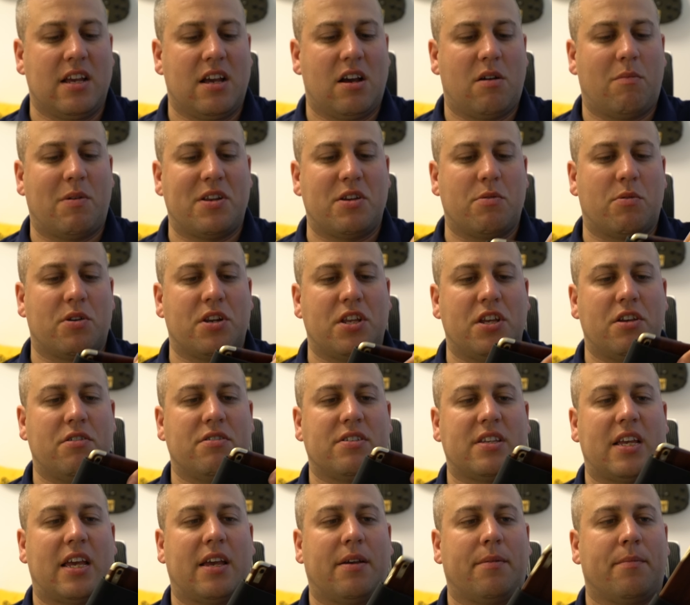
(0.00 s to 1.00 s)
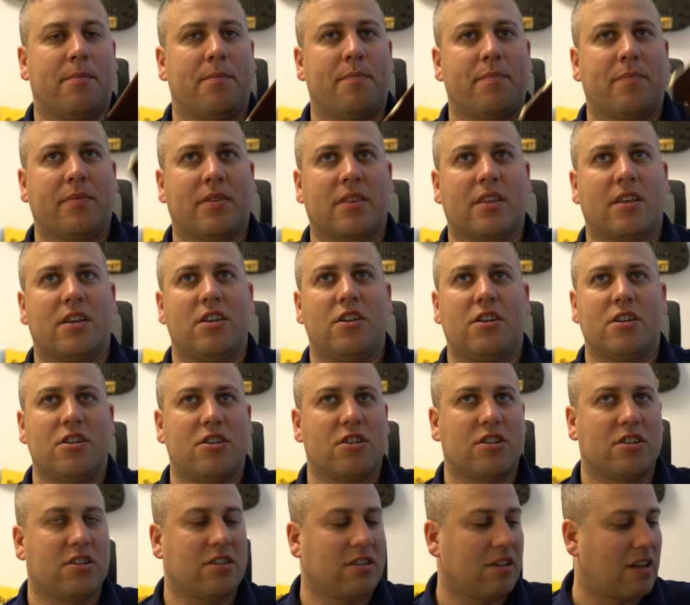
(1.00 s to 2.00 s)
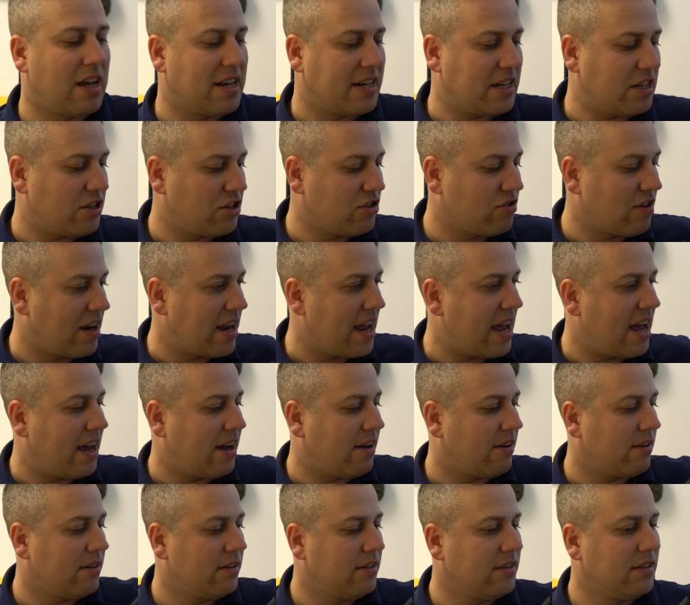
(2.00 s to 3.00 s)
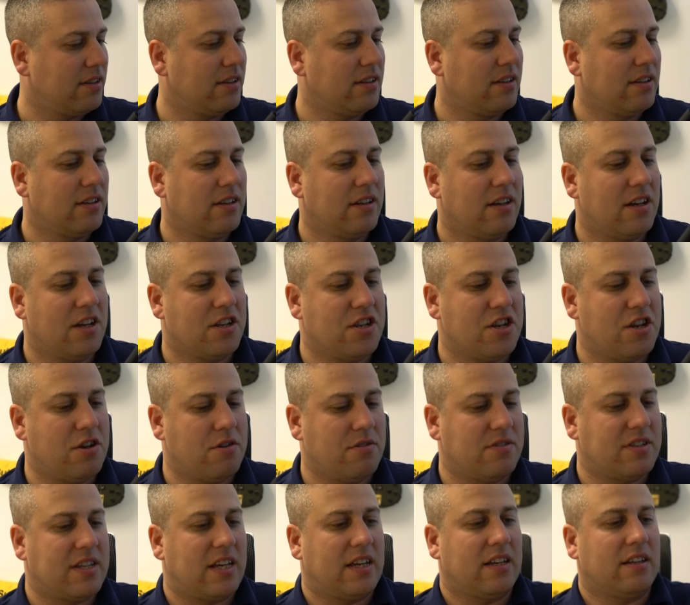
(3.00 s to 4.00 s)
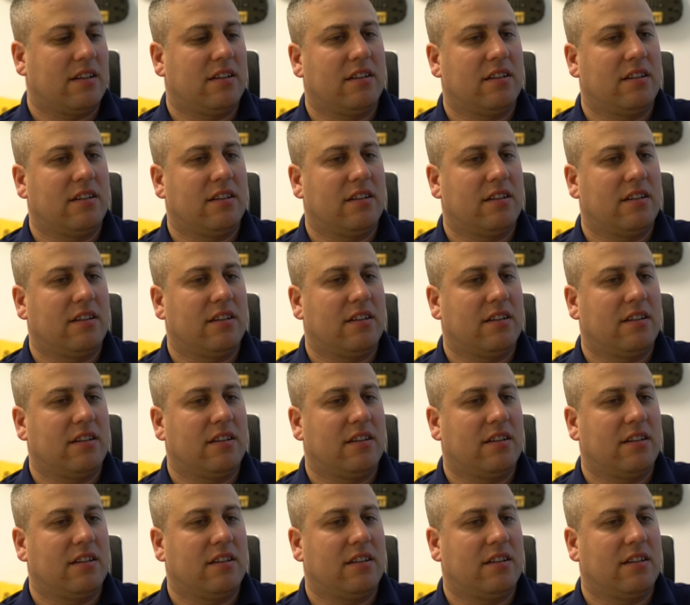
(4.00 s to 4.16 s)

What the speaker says: And when you want to use it, you can just slide it straight out and use it.